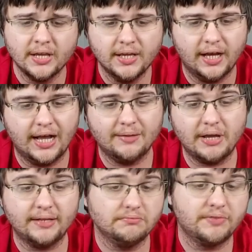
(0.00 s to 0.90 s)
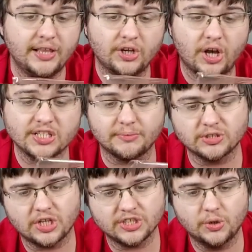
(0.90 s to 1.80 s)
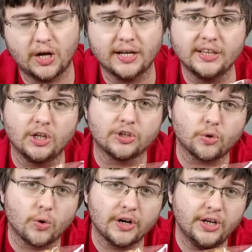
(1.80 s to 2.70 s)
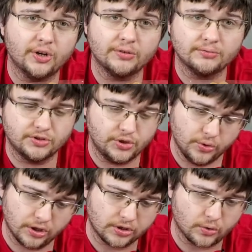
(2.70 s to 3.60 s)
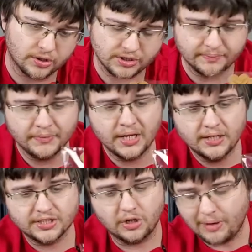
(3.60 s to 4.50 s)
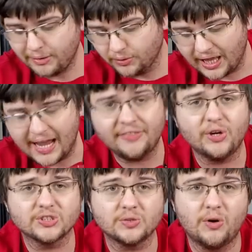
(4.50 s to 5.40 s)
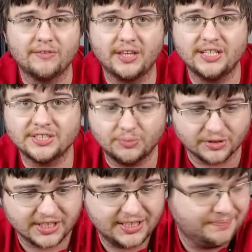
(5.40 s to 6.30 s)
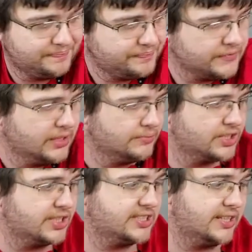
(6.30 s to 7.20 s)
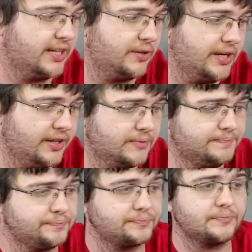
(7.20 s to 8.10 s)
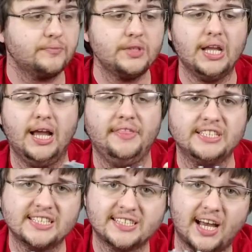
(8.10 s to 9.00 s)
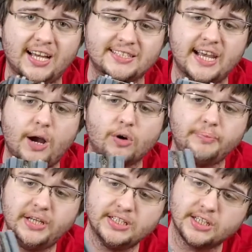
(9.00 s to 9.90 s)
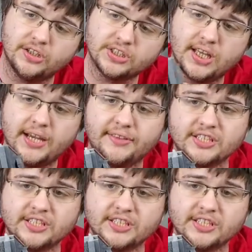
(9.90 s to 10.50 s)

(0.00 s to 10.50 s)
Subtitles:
And they look awesome. There's also a little door here, two little doors. So maybe we'll add those to one of these, we'll see. Just gonna set that right there. This is a tower piece, it looks like.